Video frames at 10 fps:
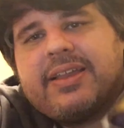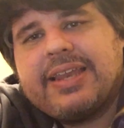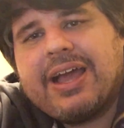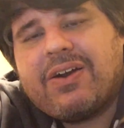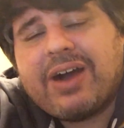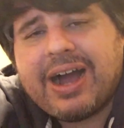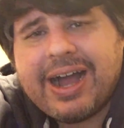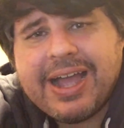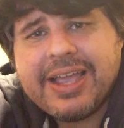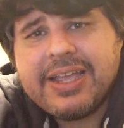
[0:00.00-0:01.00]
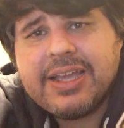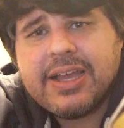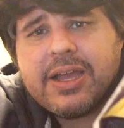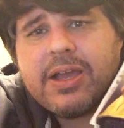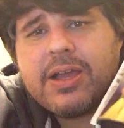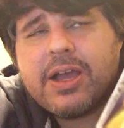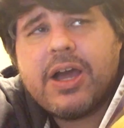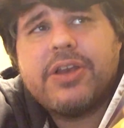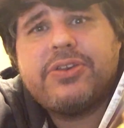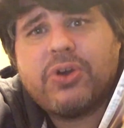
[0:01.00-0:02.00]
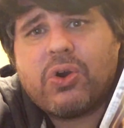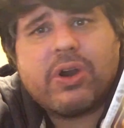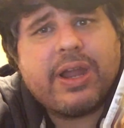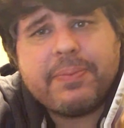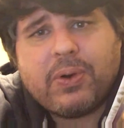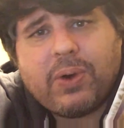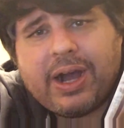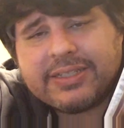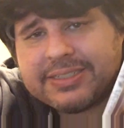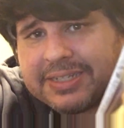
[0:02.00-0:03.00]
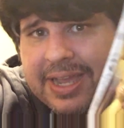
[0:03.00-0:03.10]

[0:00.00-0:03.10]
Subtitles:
now I adore Emma Watson.